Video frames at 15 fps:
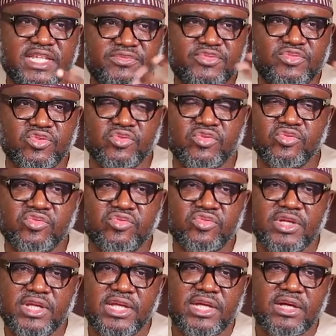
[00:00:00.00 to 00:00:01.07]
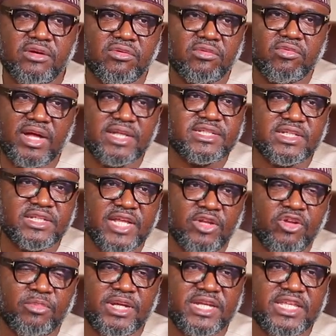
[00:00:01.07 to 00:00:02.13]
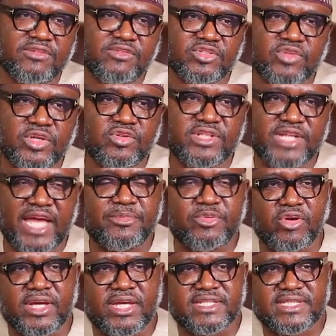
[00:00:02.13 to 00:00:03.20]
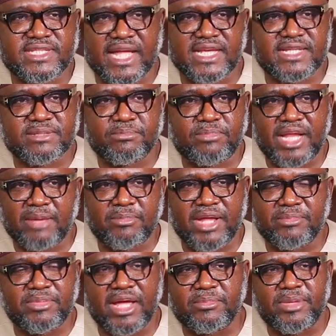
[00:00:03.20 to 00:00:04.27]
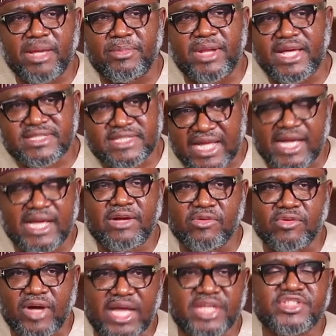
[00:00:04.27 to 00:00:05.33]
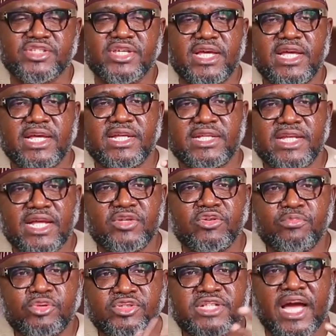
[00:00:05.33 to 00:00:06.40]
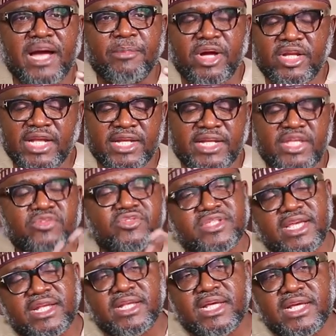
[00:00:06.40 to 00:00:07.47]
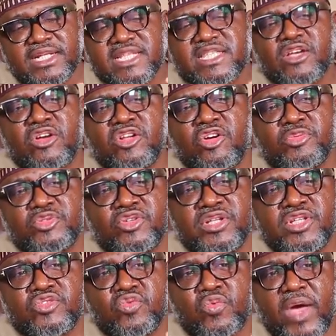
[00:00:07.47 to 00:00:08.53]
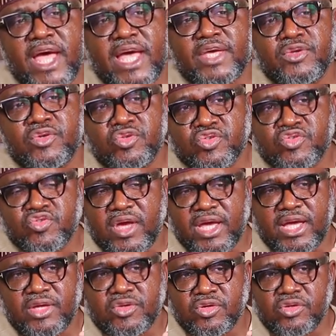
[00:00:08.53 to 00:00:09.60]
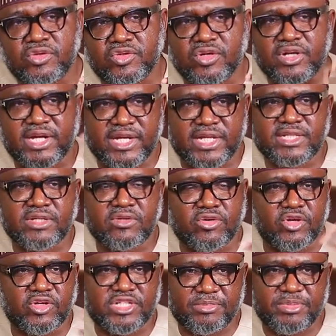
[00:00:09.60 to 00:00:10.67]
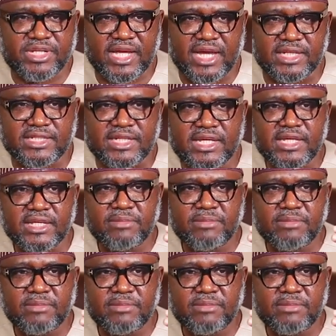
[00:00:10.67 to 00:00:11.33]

gives you what they normally give us when you type your stars, blah blah blah blah blah star or hash. Then you put the amount and then you send. The second option is where you use your credit or your debit card.